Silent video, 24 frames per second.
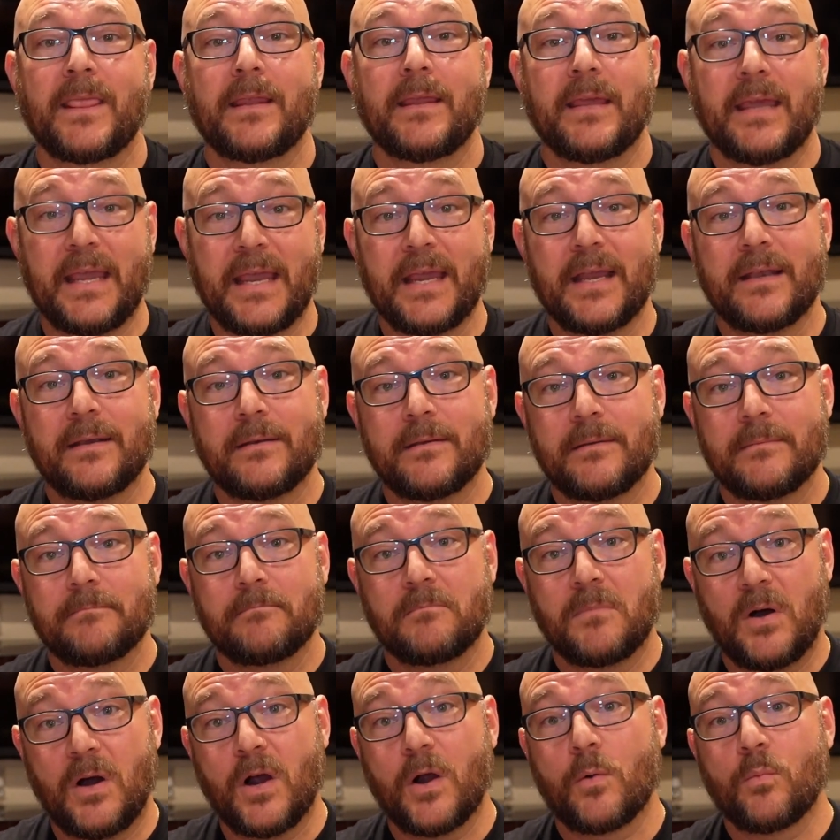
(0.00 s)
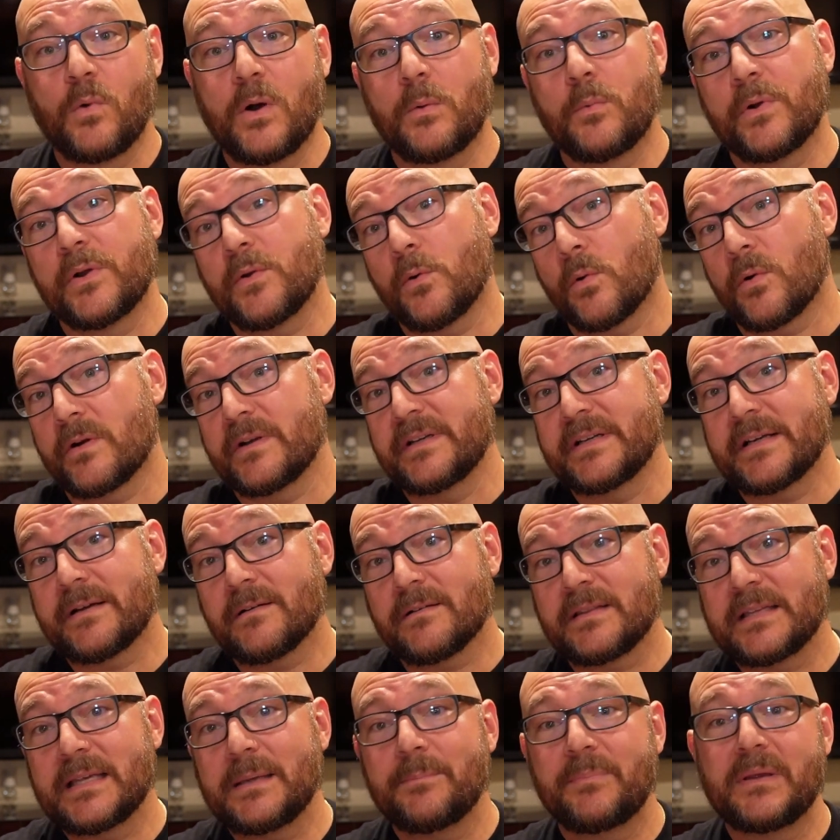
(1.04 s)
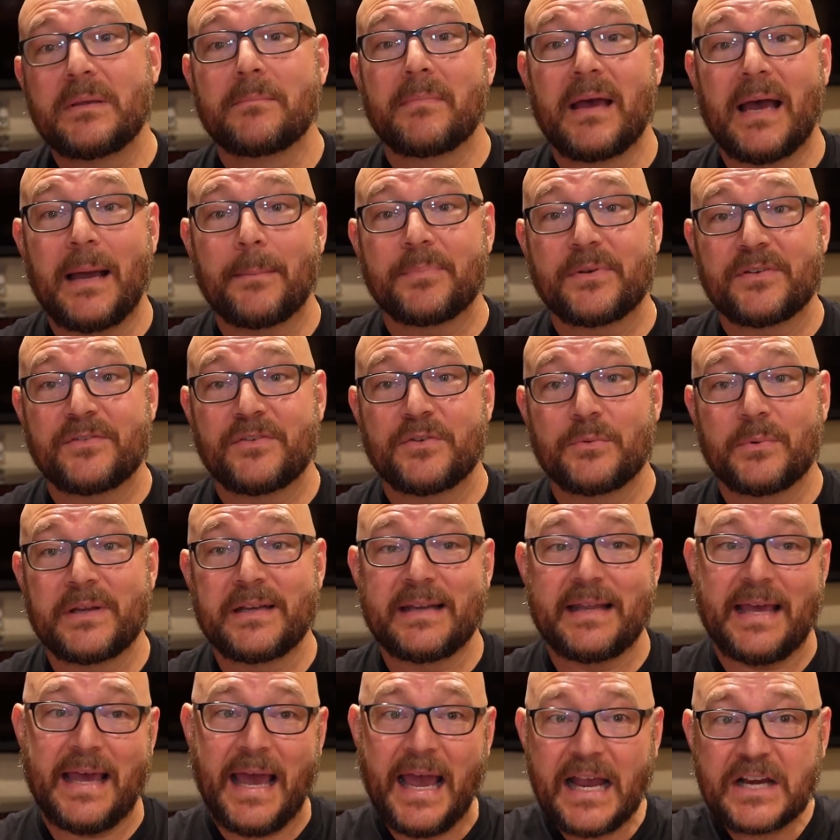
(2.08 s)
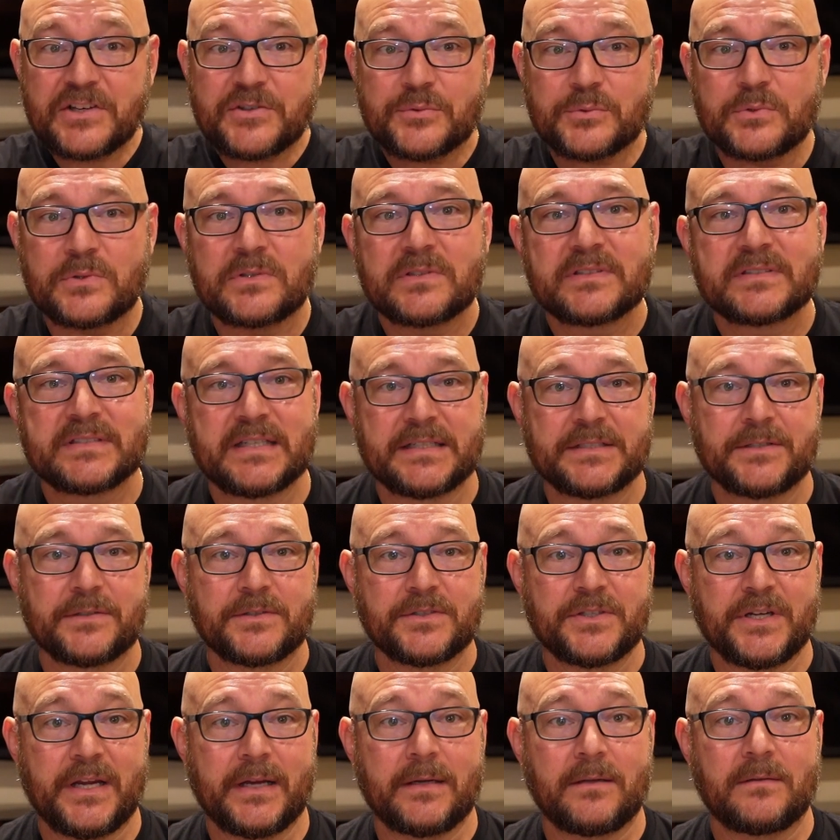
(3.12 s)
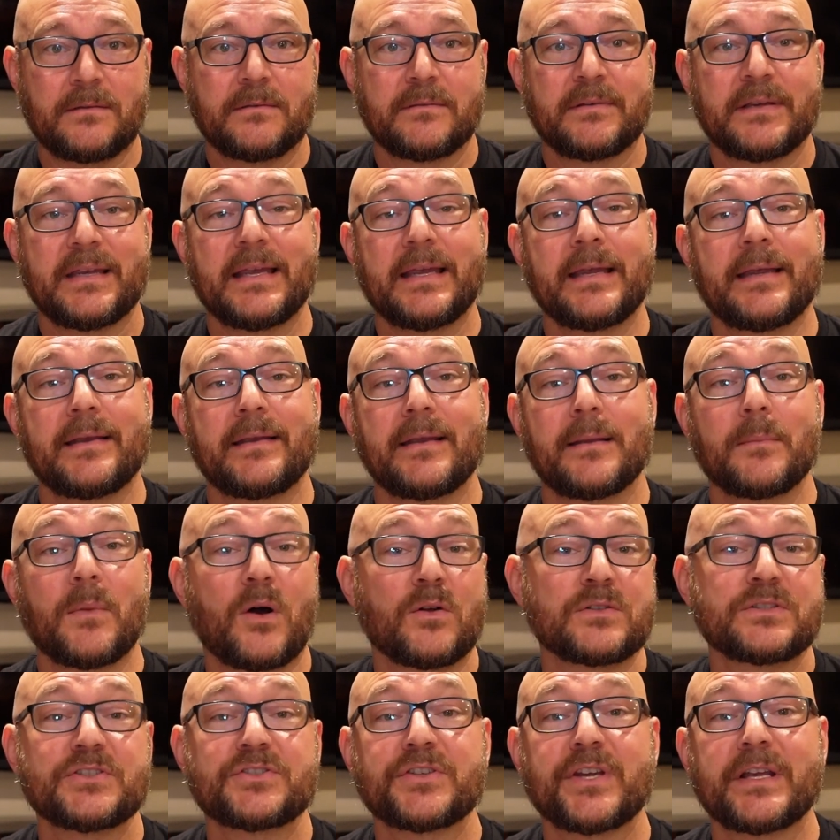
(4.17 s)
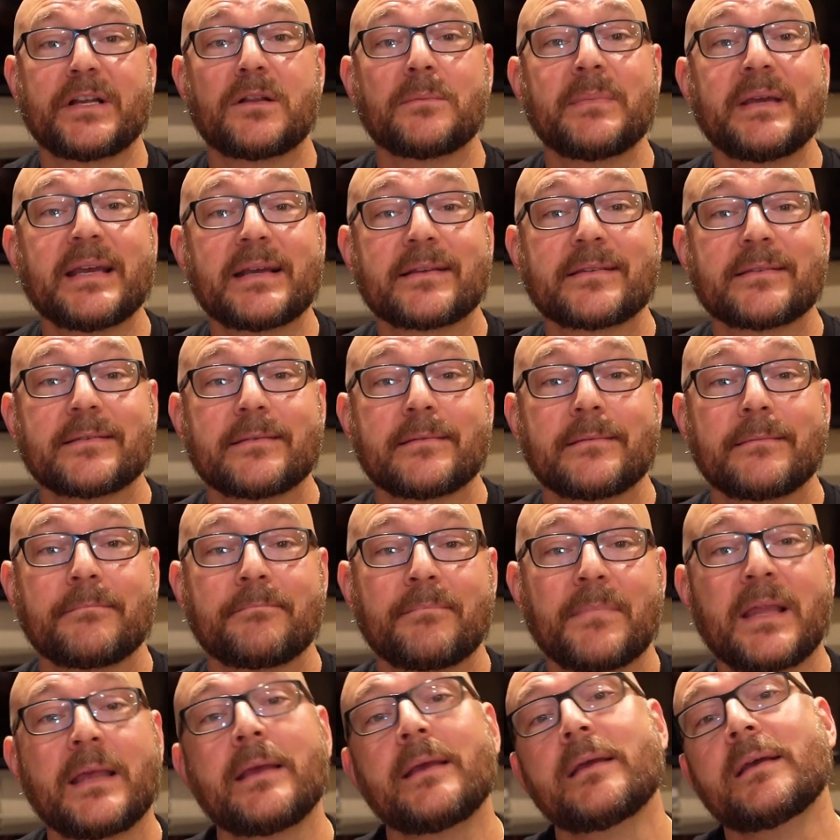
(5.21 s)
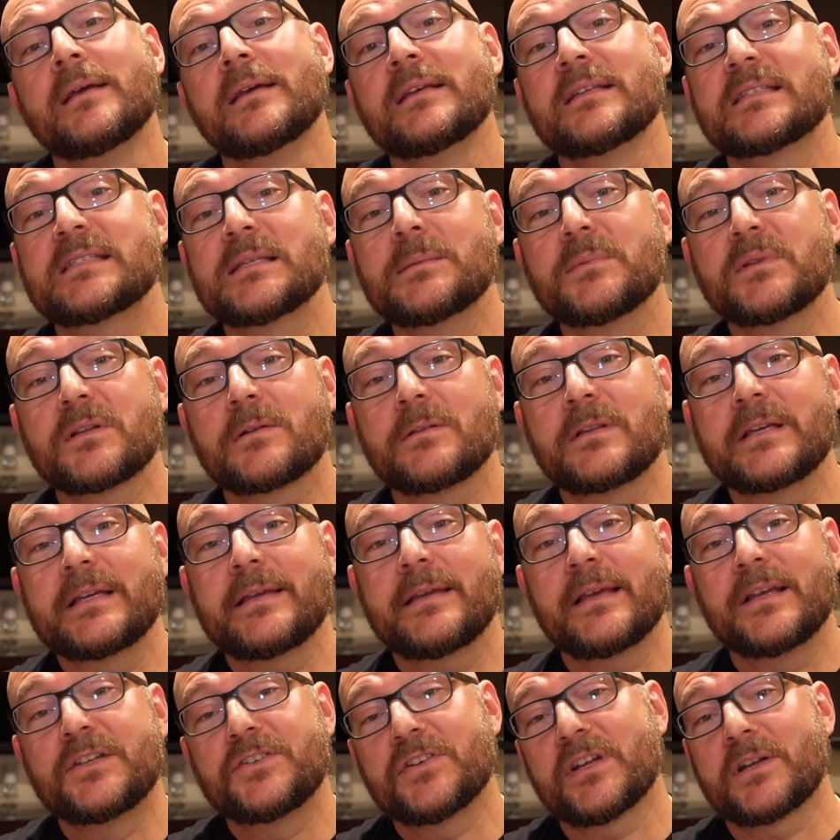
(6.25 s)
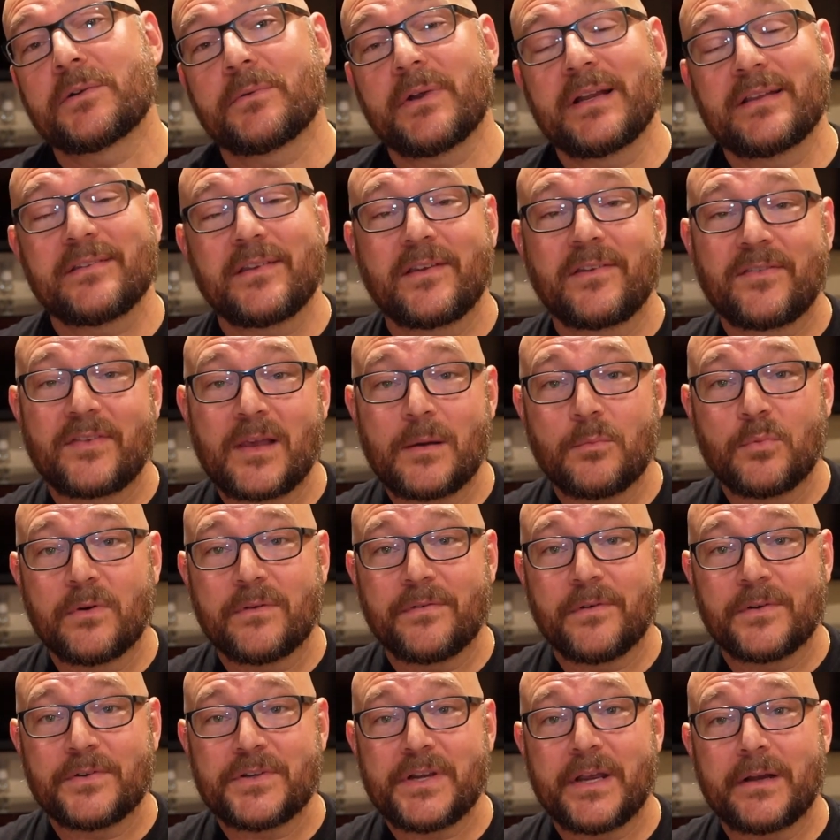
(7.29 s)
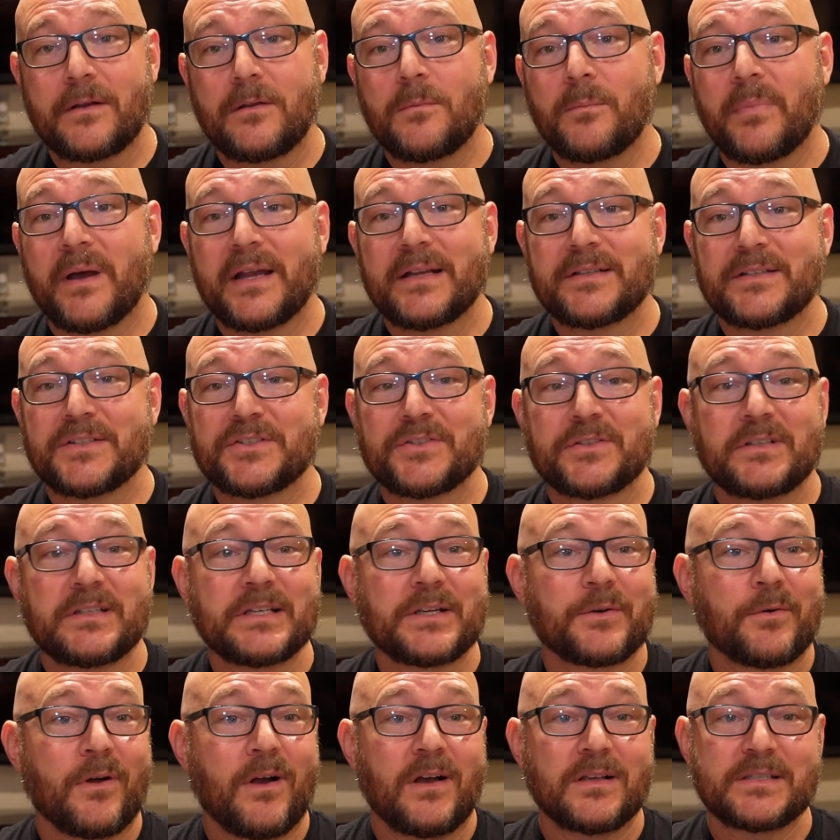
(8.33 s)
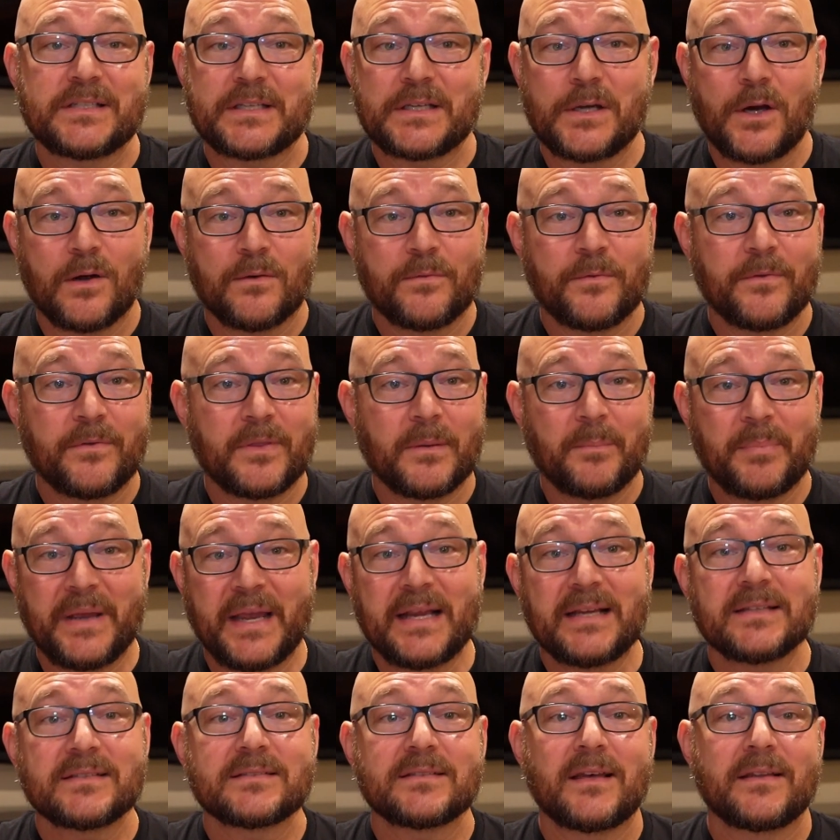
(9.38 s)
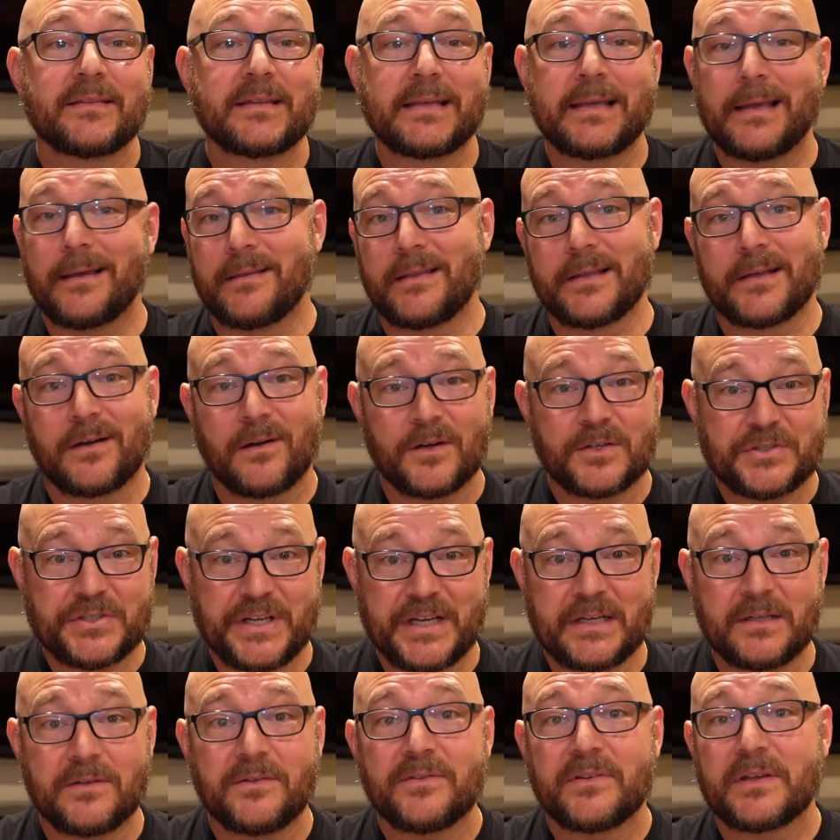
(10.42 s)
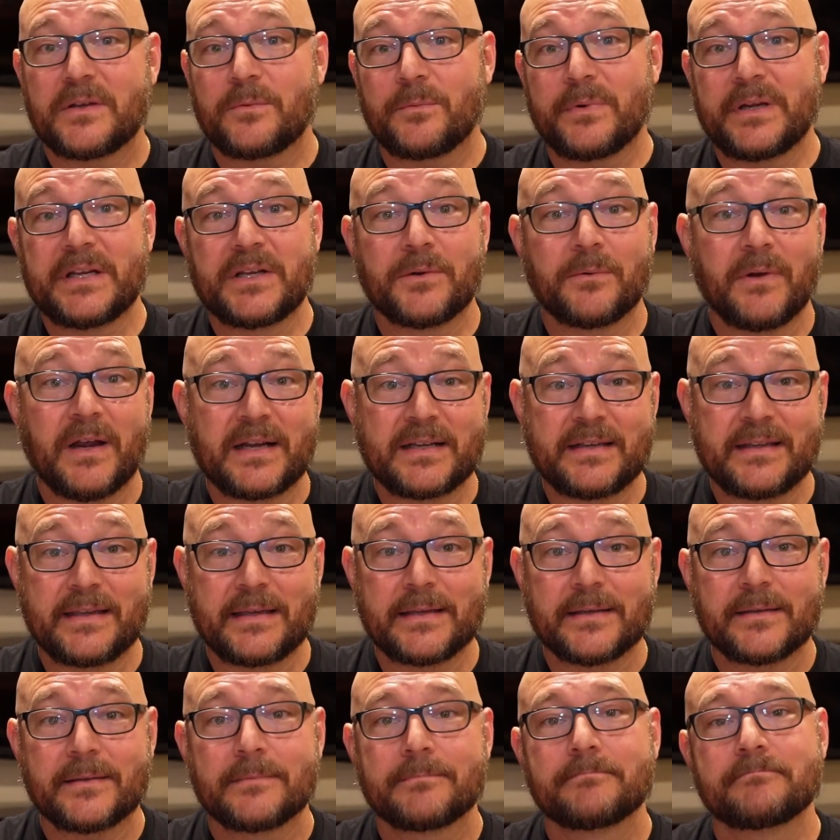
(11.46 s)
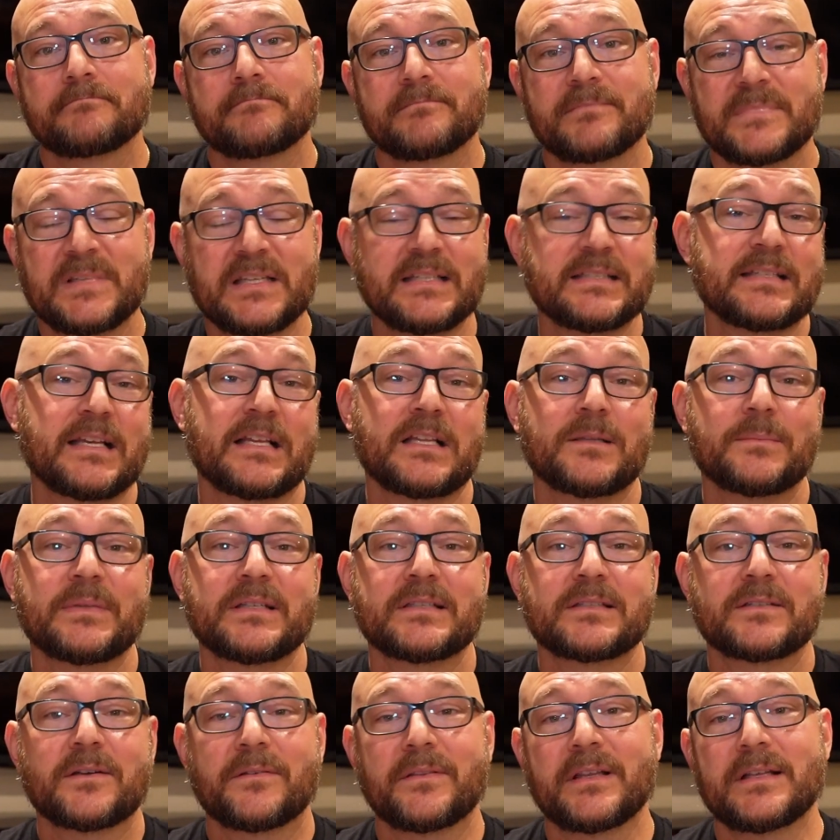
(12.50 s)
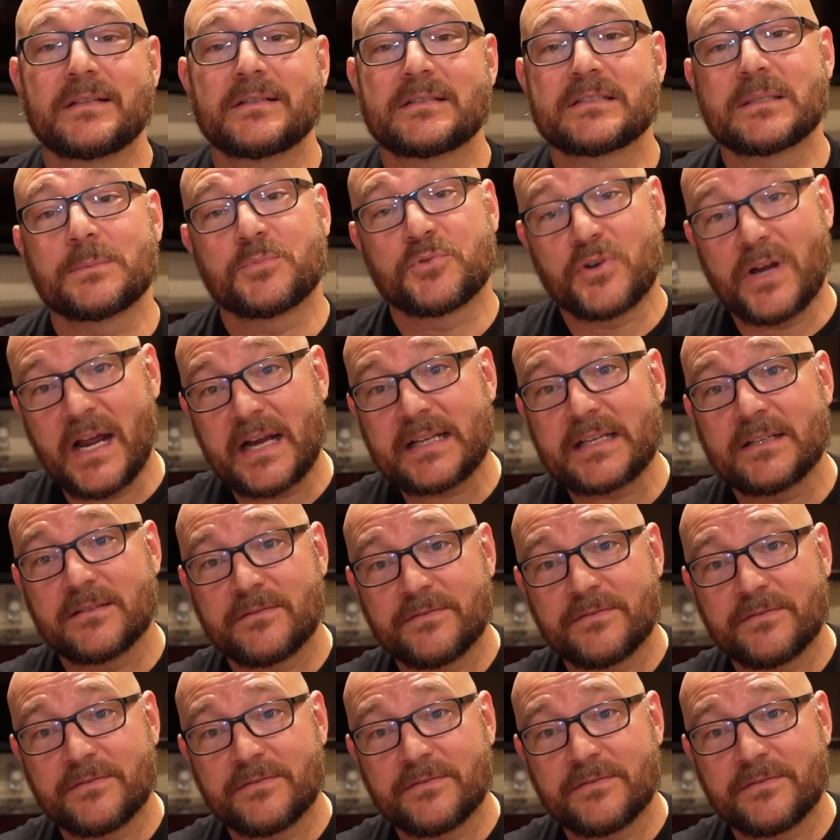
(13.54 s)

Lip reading: and are what would ordinarily be mapped to an actual center channel in a multi-channel mix. Similarly, it generates a subwoofer channel by digitally crossing over the bass on the L&R channels and redirecting it. These elements are then subtracted